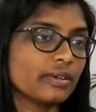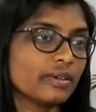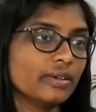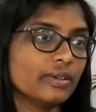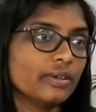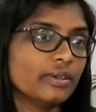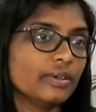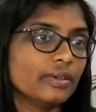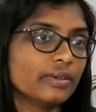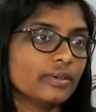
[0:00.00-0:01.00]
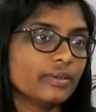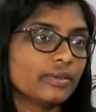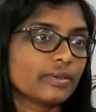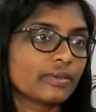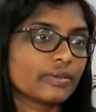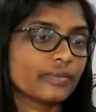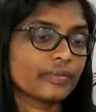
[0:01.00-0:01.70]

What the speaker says: [no speech]